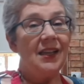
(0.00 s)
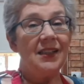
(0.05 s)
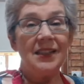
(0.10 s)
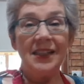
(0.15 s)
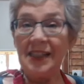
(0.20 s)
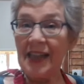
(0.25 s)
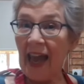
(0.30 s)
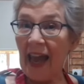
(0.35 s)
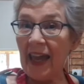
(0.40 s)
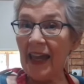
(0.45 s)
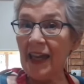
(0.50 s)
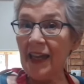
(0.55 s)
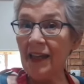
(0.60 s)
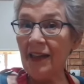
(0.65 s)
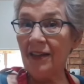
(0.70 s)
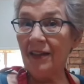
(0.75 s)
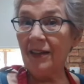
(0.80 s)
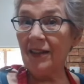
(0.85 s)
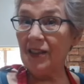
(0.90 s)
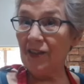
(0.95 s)
Today,
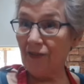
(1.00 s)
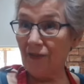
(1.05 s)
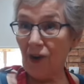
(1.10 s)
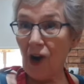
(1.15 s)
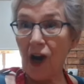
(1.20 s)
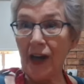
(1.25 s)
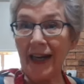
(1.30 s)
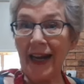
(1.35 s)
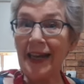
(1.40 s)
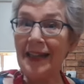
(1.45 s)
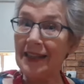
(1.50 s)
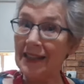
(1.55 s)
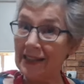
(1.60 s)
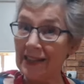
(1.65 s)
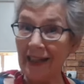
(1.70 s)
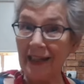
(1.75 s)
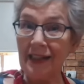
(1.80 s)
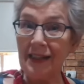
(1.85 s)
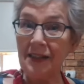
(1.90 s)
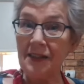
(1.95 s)
it's Friday,
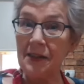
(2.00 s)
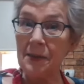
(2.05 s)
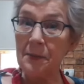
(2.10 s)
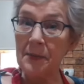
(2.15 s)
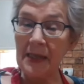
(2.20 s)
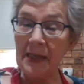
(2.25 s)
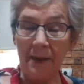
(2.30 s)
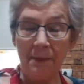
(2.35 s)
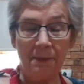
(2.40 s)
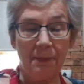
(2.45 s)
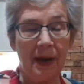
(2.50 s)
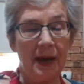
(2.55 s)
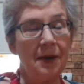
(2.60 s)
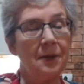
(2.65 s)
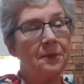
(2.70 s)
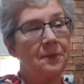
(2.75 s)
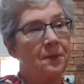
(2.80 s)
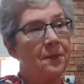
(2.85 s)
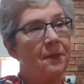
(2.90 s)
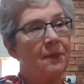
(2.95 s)
the 2nd of
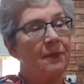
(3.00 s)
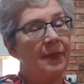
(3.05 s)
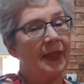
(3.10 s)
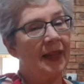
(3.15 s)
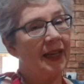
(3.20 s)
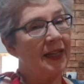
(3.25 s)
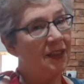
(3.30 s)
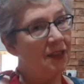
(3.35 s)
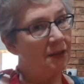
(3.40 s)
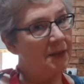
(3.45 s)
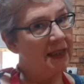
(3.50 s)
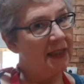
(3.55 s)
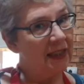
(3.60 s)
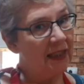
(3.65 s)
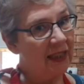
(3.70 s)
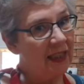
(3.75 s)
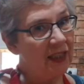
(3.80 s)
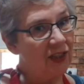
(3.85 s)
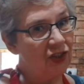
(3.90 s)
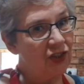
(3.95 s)
September, and I'm in the
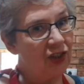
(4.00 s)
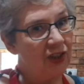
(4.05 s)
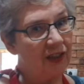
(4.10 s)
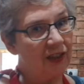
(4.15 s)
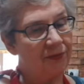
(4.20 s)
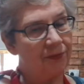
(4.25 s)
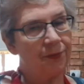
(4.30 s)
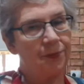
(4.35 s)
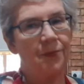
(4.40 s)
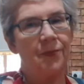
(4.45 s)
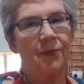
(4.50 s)
kitchen.